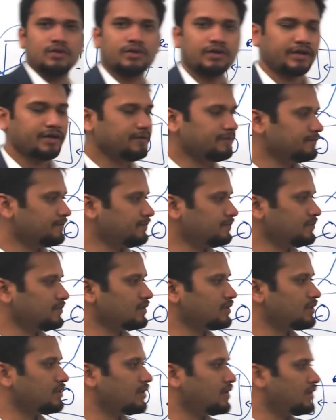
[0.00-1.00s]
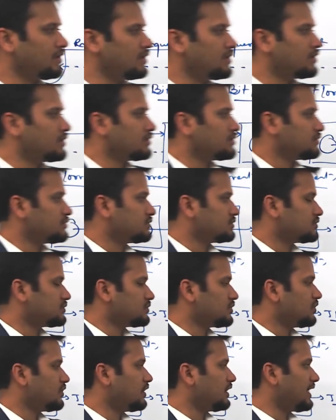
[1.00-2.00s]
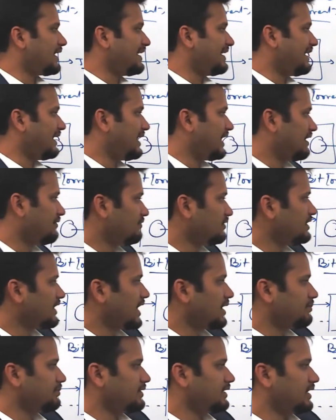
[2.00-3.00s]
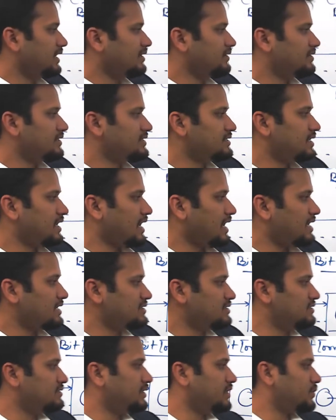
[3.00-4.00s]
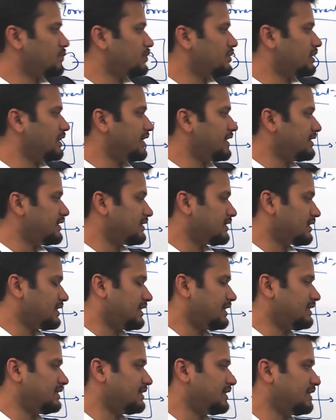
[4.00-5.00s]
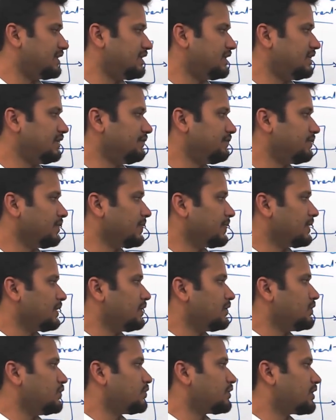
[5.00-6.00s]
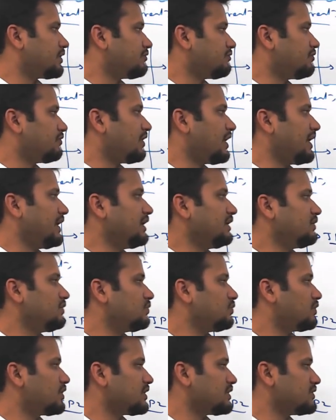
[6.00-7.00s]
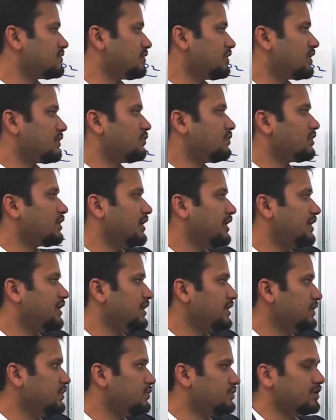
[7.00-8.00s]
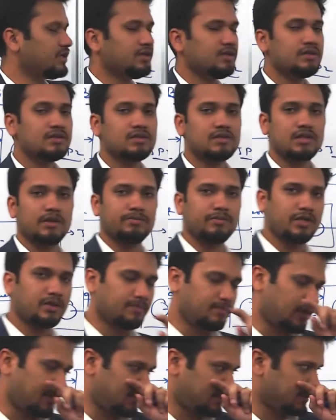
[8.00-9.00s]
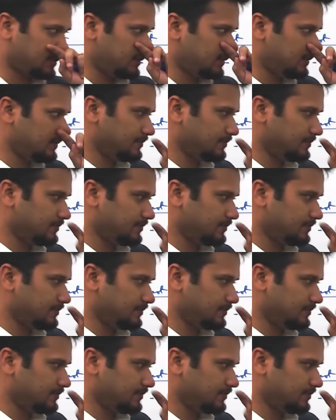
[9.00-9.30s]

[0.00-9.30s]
Okay, so every IP address has network ID and client ID. You can find what is your network ID using subnet mask.